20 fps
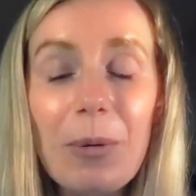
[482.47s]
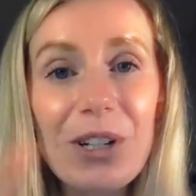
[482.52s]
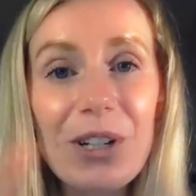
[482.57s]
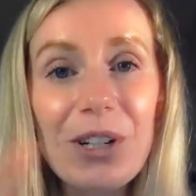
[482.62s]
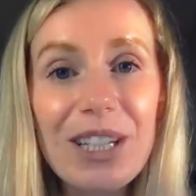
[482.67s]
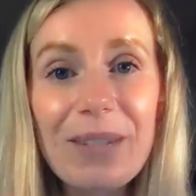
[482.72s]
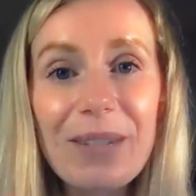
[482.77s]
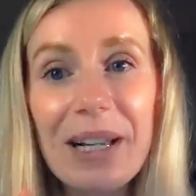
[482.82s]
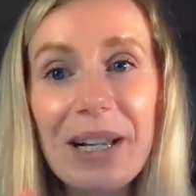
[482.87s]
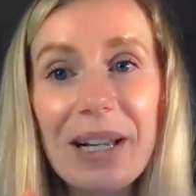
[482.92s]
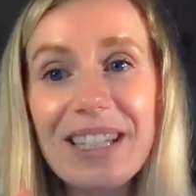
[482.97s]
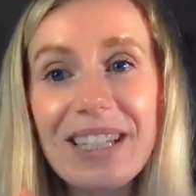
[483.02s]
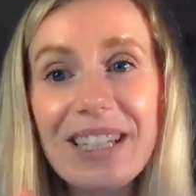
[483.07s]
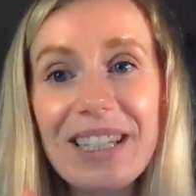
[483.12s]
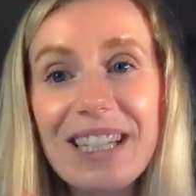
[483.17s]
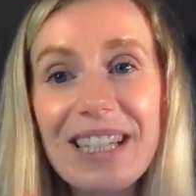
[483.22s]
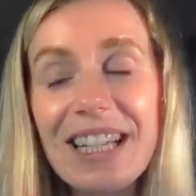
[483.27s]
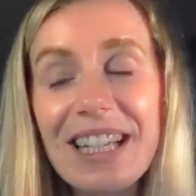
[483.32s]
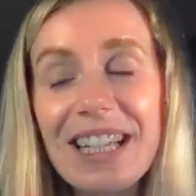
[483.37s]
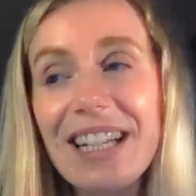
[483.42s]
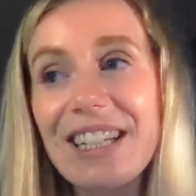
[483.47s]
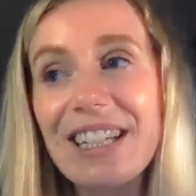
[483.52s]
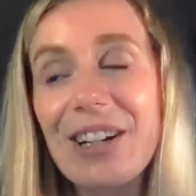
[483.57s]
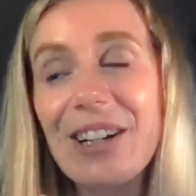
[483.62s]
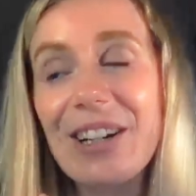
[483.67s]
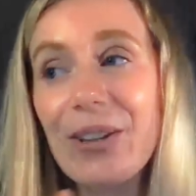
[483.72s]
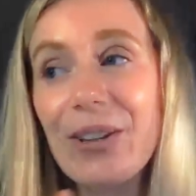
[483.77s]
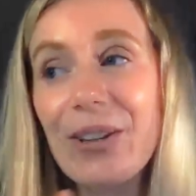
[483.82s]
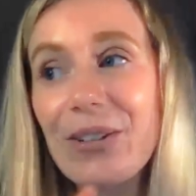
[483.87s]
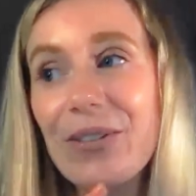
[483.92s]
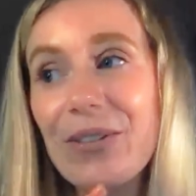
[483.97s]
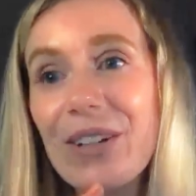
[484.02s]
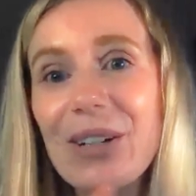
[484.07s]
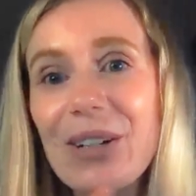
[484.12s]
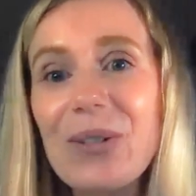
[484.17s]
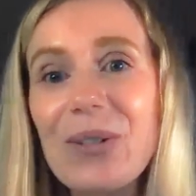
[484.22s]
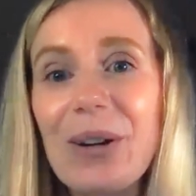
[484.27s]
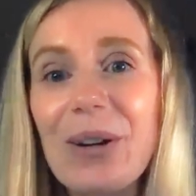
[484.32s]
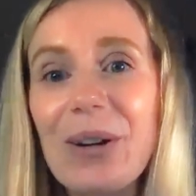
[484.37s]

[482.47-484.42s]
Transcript: more detail in another video.